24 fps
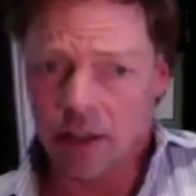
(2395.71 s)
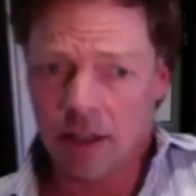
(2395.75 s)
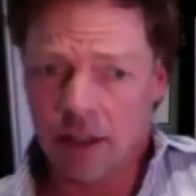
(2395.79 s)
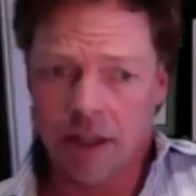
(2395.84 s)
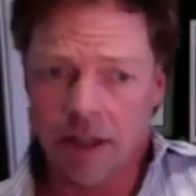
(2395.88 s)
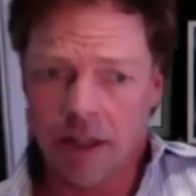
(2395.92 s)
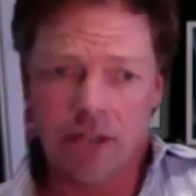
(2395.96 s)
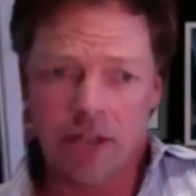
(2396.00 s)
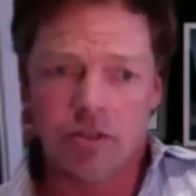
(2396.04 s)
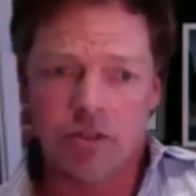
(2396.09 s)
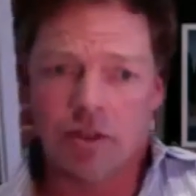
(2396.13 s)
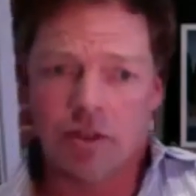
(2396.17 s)

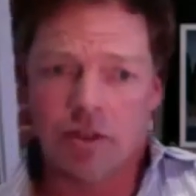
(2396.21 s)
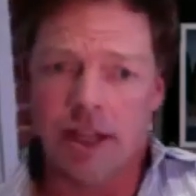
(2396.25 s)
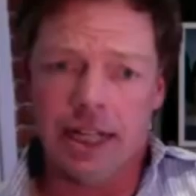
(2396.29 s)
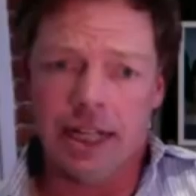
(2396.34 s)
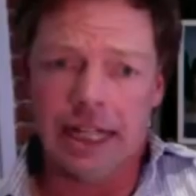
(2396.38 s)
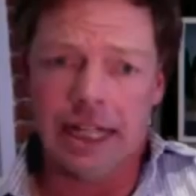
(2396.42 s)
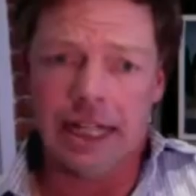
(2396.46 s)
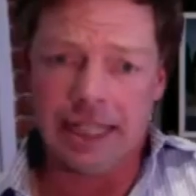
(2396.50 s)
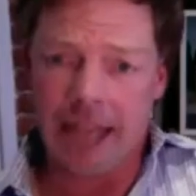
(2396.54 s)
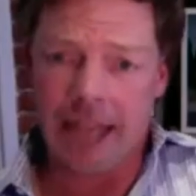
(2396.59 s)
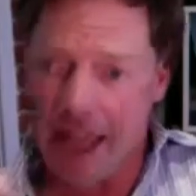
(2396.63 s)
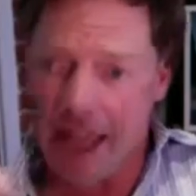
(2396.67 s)
It's related
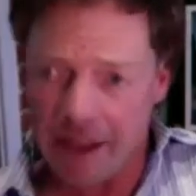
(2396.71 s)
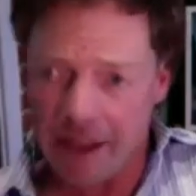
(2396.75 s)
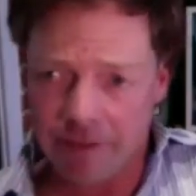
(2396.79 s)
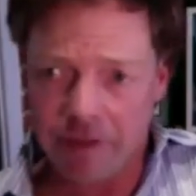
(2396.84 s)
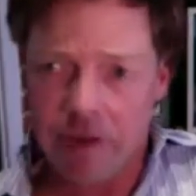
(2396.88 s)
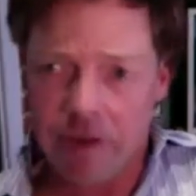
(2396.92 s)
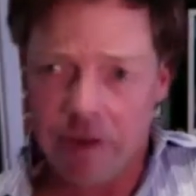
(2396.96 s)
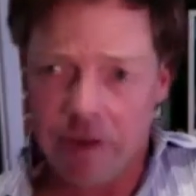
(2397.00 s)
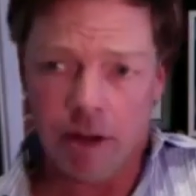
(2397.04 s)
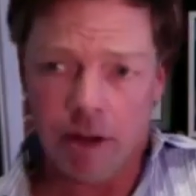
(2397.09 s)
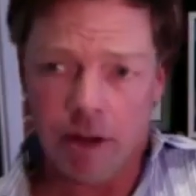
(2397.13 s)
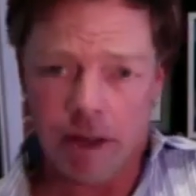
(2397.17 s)
to
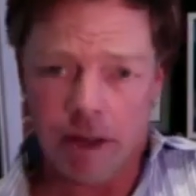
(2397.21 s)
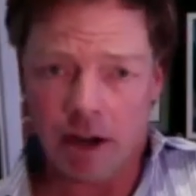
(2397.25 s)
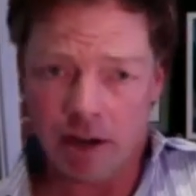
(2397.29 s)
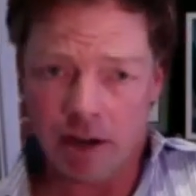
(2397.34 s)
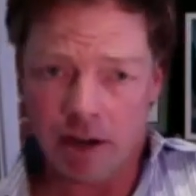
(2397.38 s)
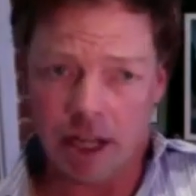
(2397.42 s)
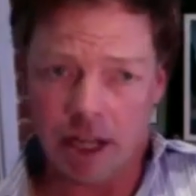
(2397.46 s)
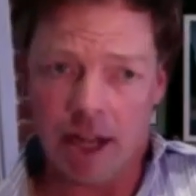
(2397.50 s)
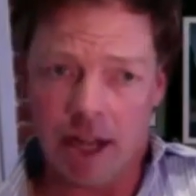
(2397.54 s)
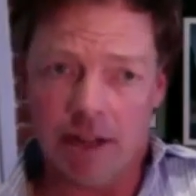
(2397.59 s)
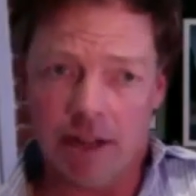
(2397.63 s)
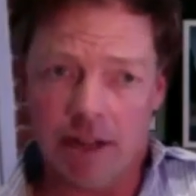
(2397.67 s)
everyone in our
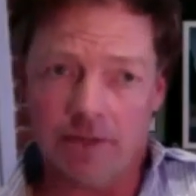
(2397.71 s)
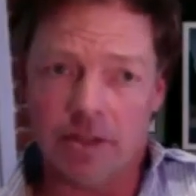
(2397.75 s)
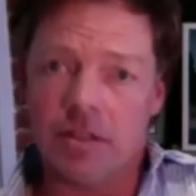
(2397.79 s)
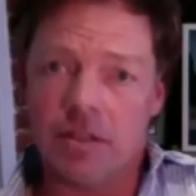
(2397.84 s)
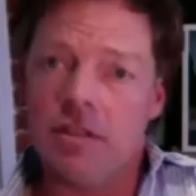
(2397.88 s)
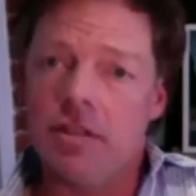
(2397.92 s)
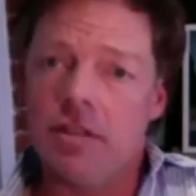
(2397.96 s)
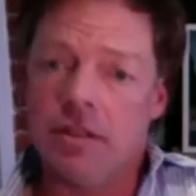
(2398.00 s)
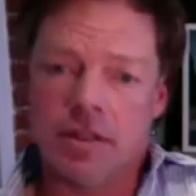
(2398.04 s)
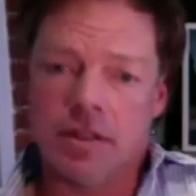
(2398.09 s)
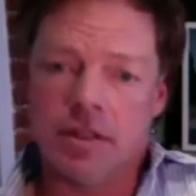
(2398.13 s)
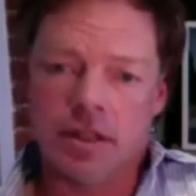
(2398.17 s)
lives,
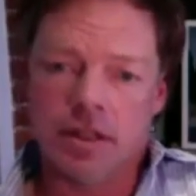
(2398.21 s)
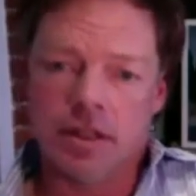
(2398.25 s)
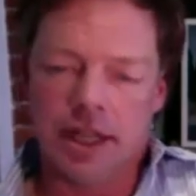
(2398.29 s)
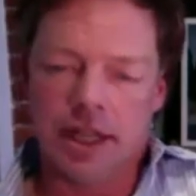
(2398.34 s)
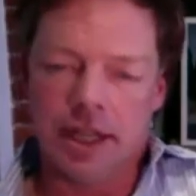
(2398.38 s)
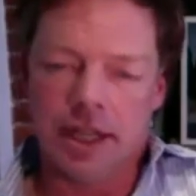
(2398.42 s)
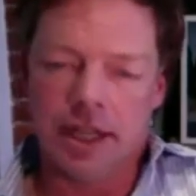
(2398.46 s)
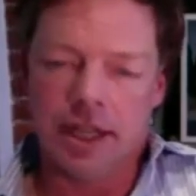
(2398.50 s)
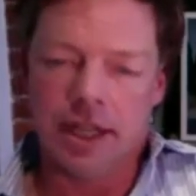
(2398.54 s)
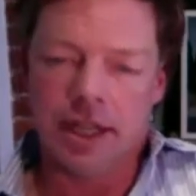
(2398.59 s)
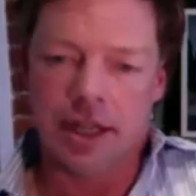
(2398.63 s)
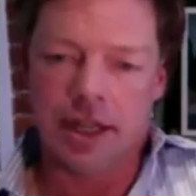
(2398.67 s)

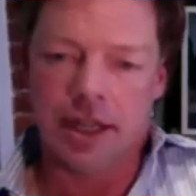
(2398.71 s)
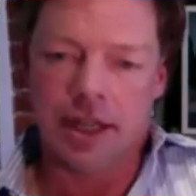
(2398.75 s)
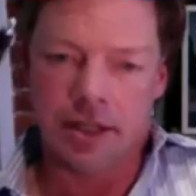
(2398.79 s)
and right.